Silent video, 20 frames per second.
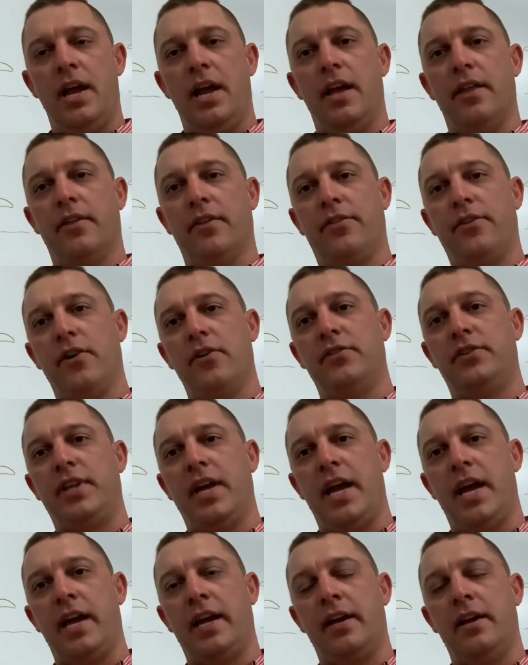And the third
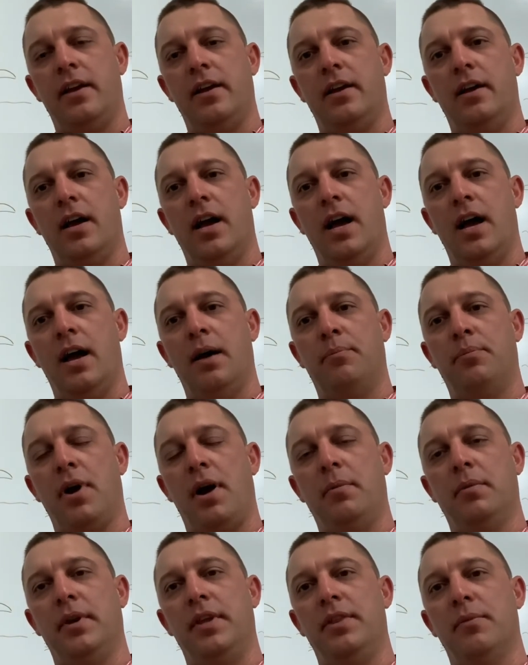thing,
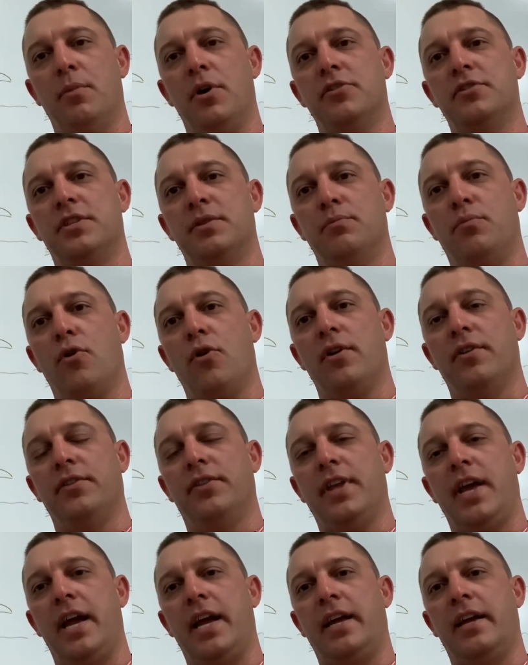probably the most
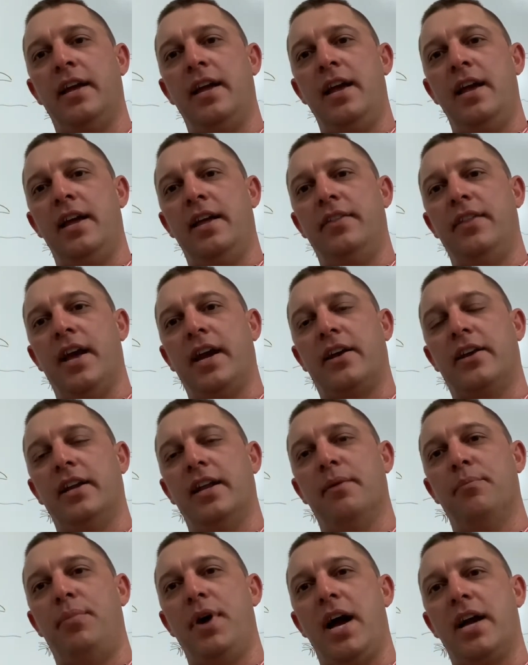important thing that could
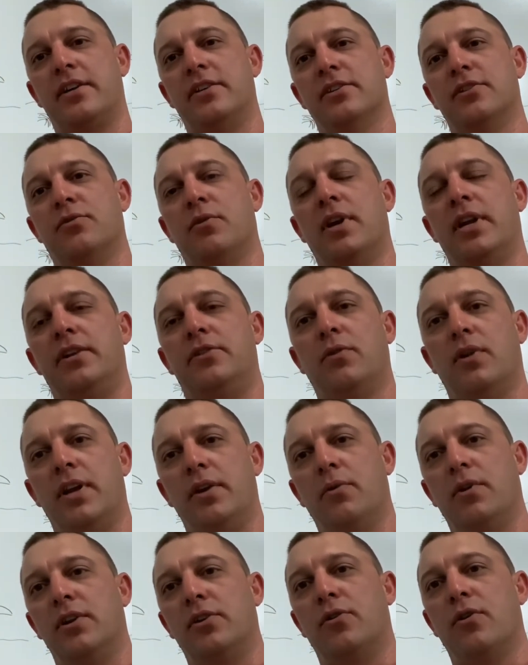impact your
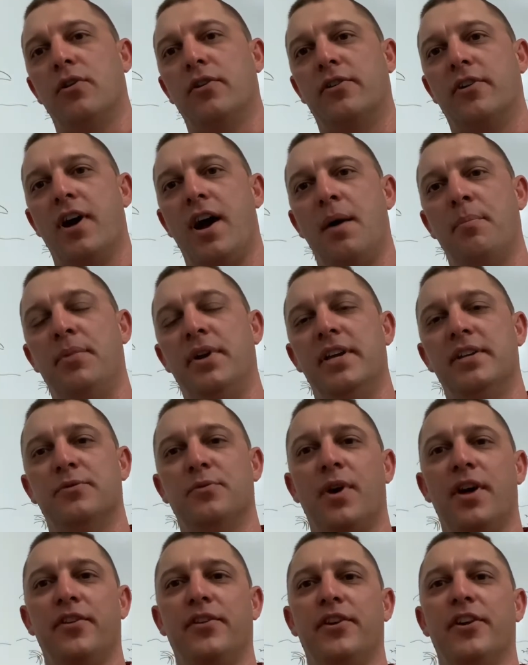2021 corn crop, is
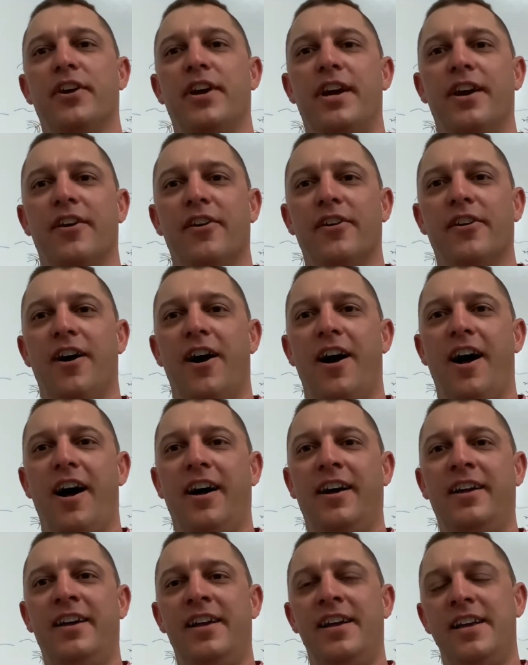whether you're here or
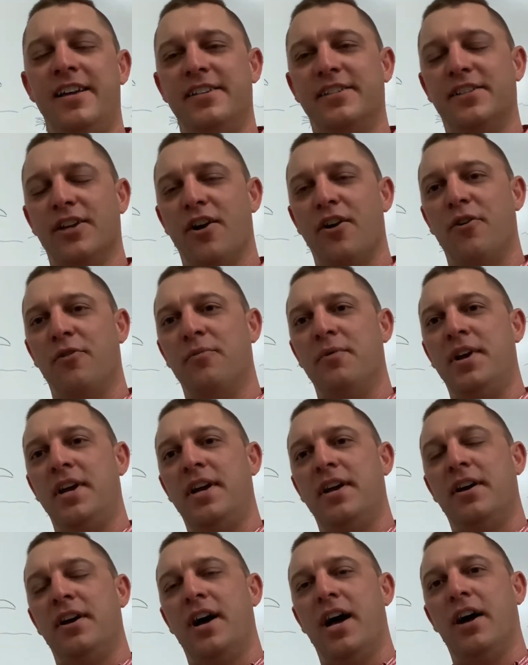not. So
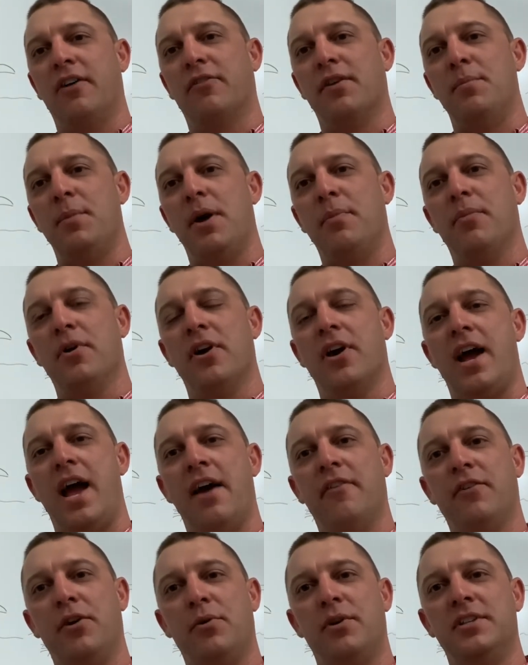remember,
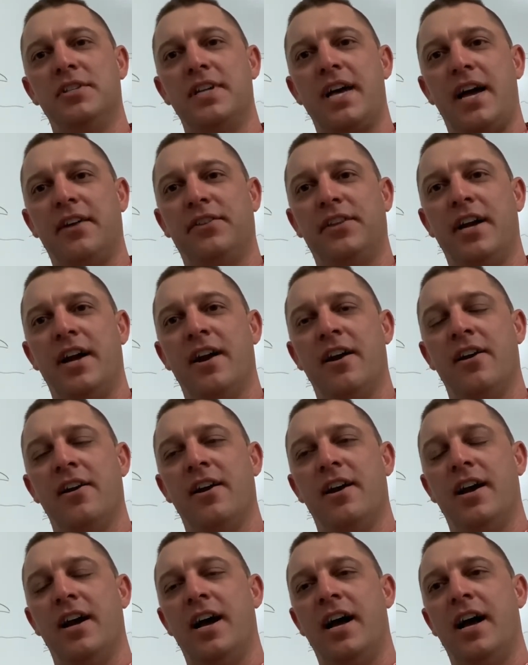everyone's out
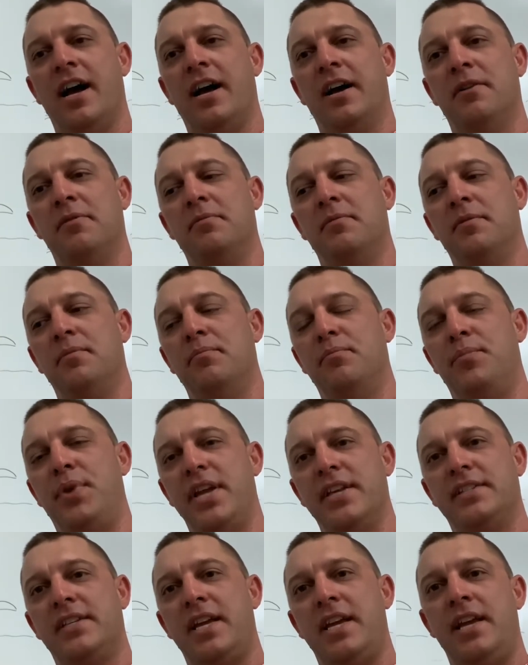there
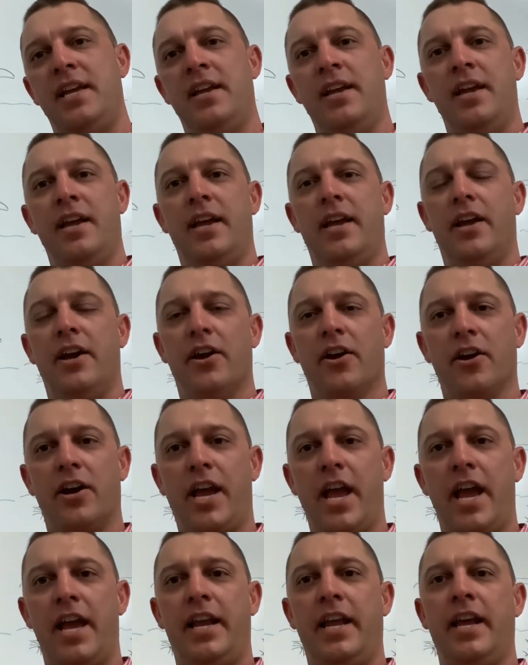busy
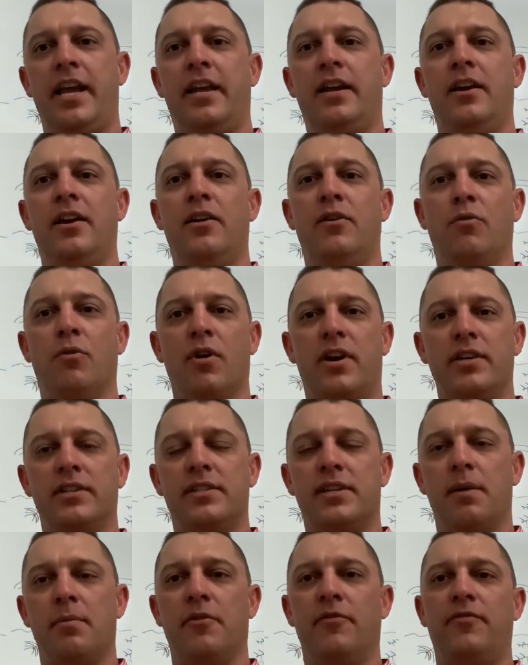irrigating,
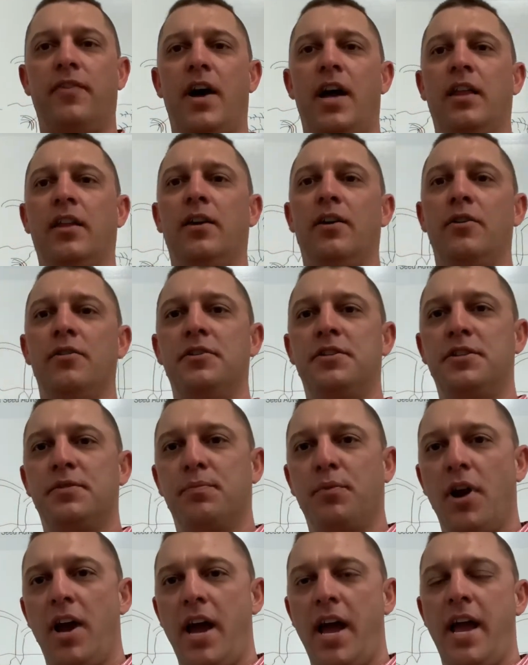working summer fallow,
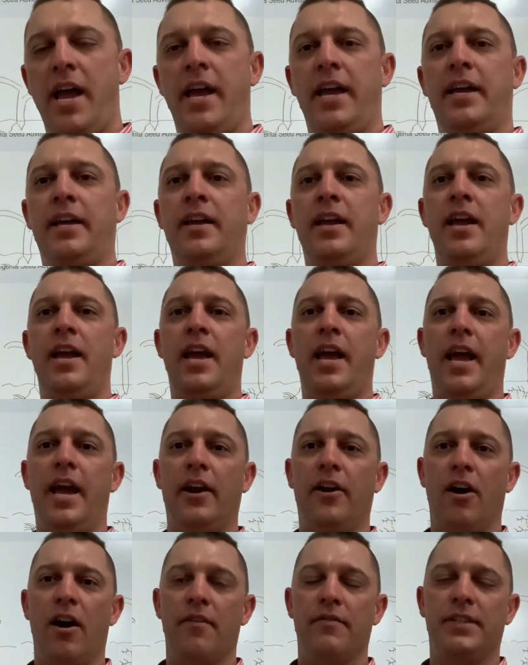spraying,
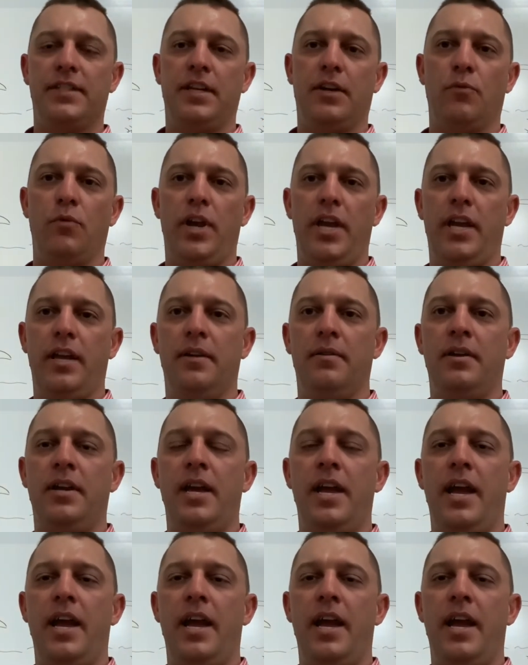and harvesting wheat.